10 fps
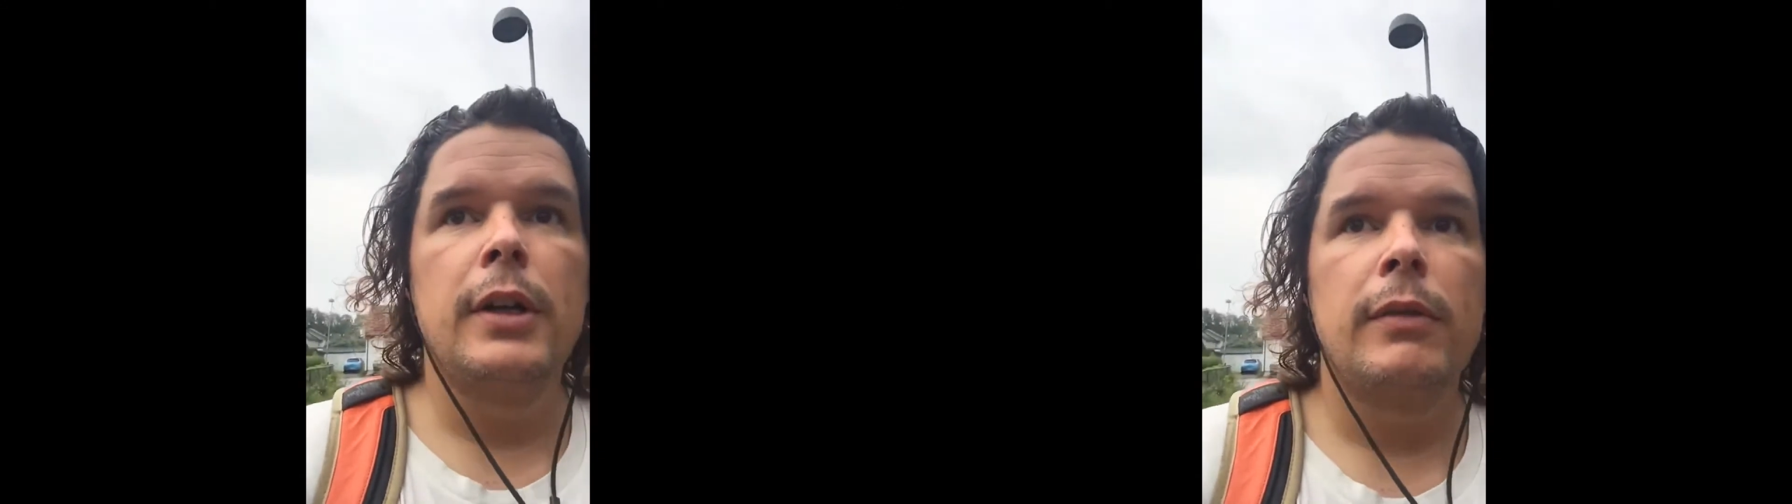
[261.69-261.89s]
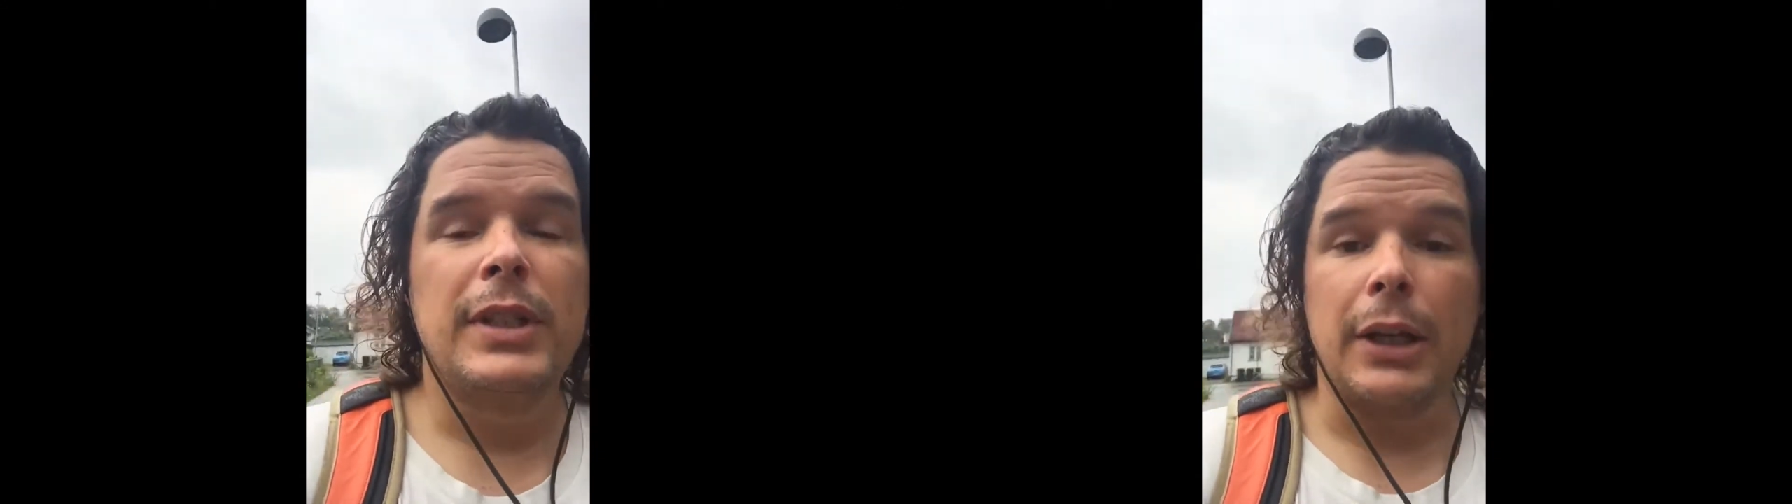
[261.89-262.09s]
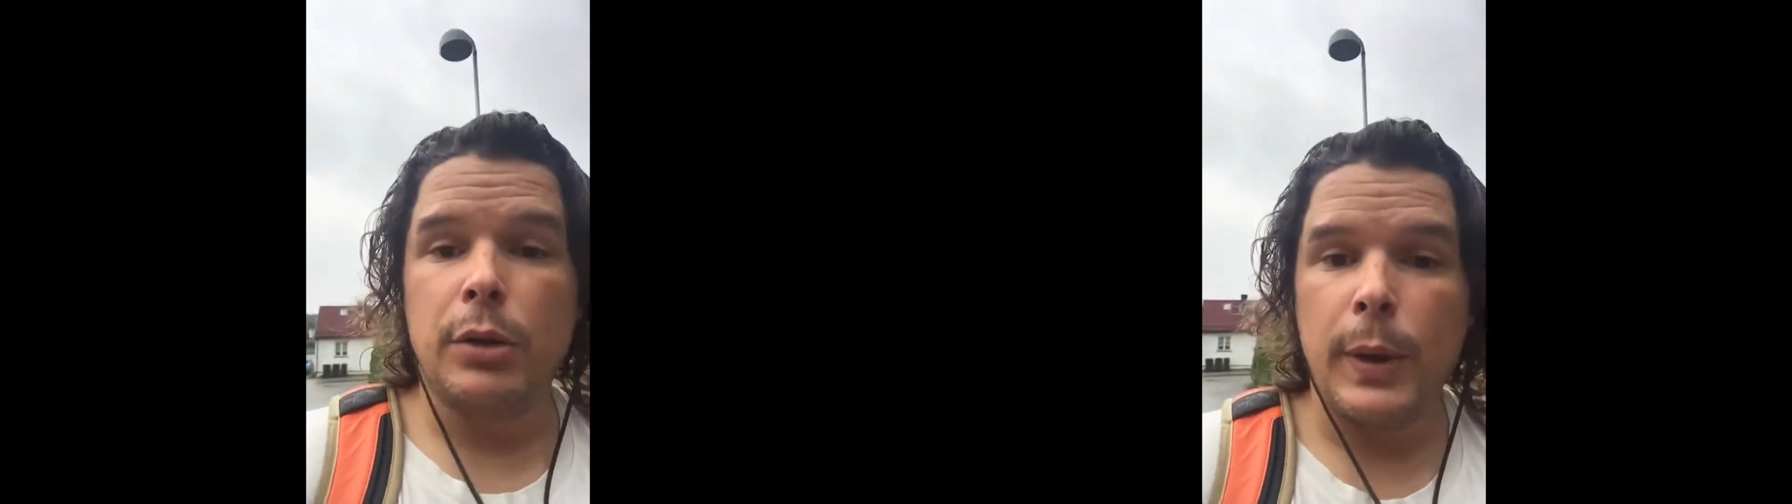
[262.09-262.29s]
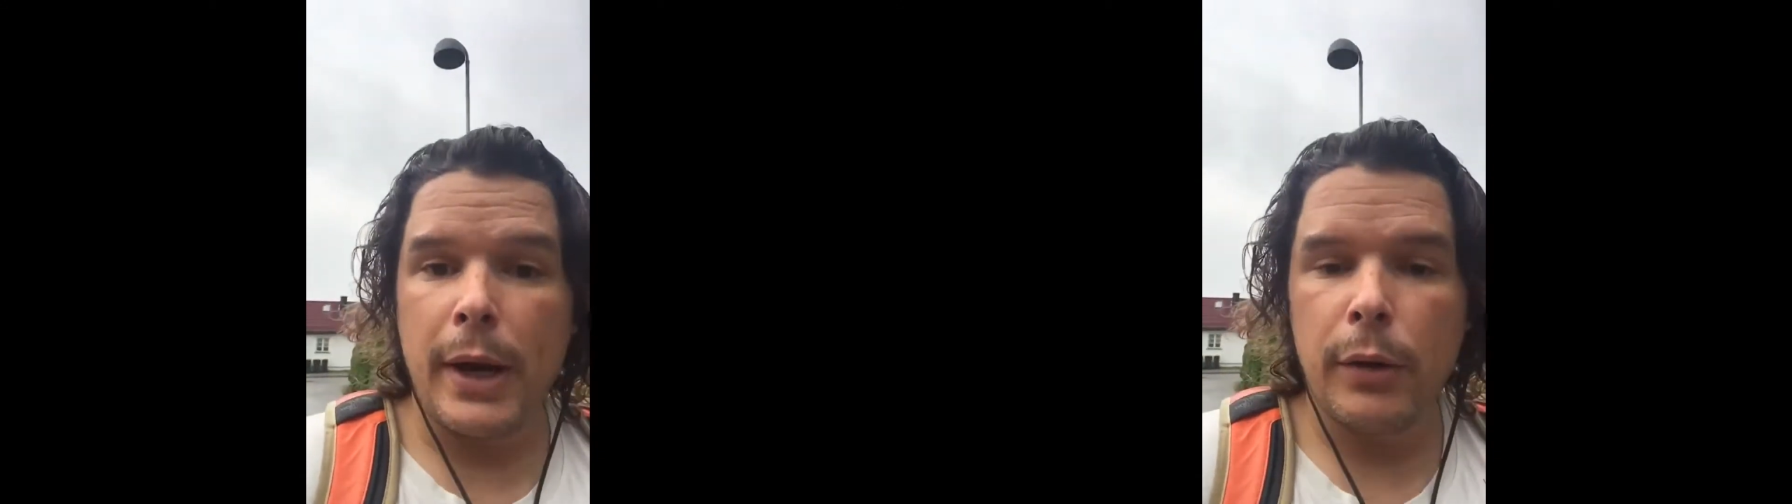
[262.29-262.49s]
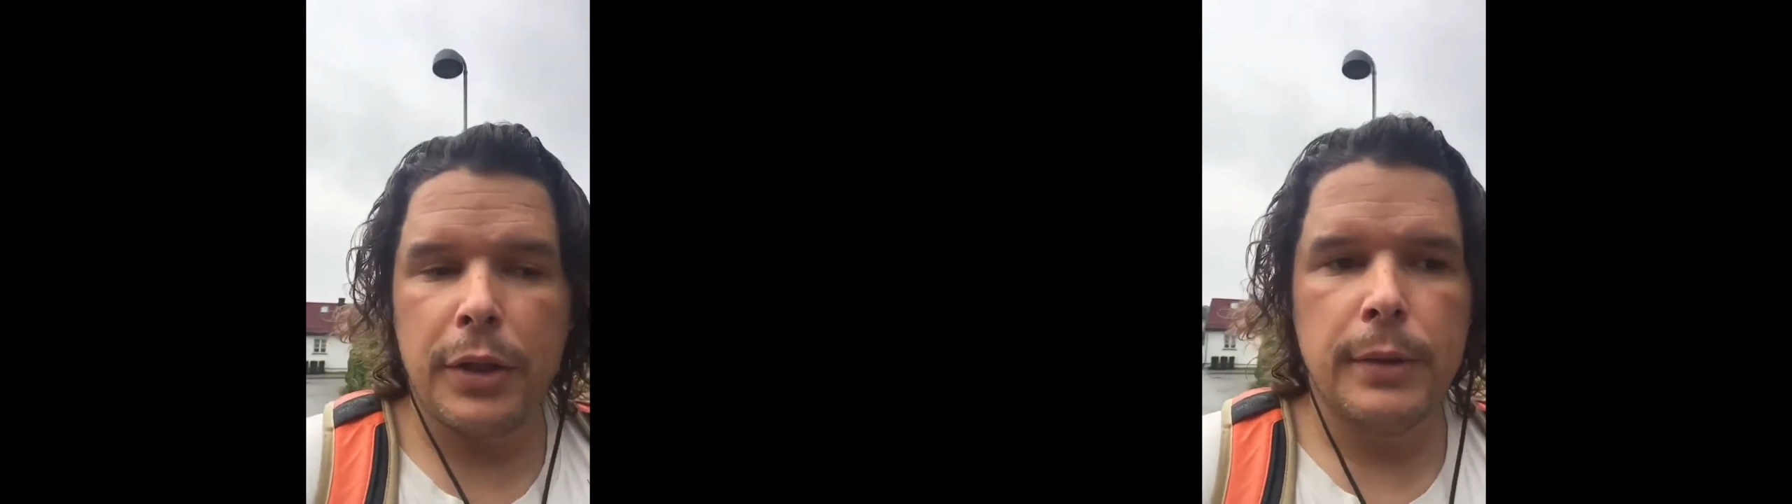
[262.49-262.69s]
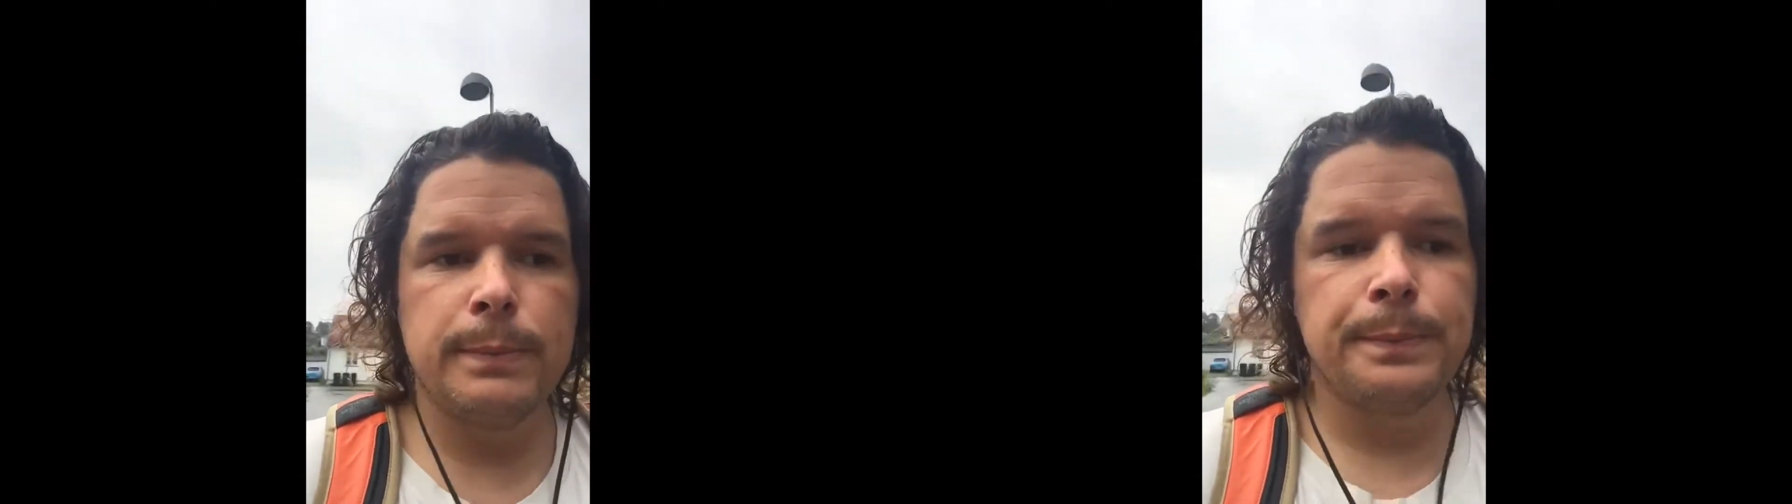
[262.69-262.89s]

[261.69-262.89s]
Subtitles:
sexual health